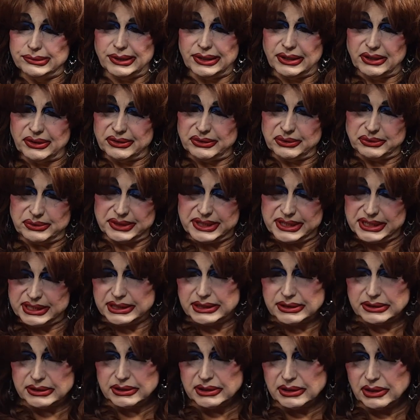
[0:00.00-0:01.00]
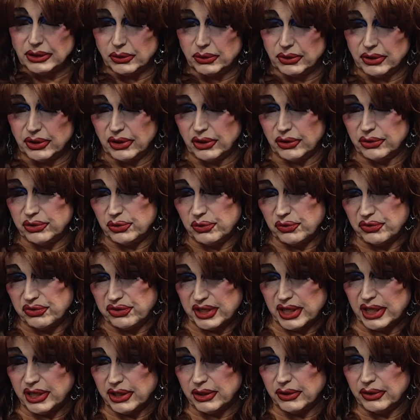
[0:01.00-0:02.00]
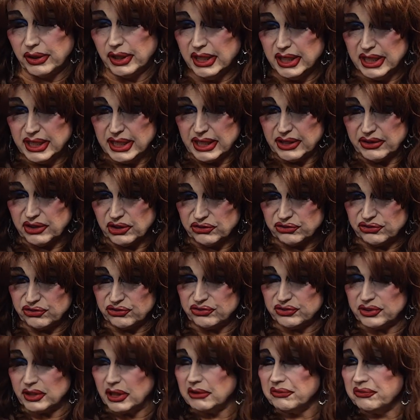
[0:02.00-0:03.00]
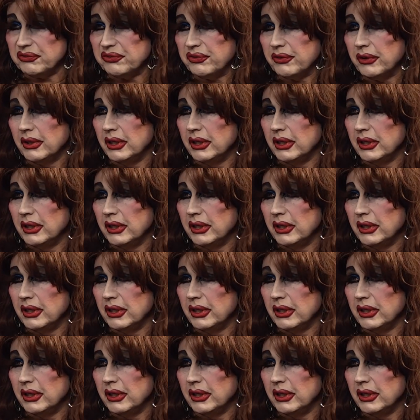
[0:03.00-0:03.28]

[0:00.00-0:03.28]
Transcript: are you here or are you there? And then stuff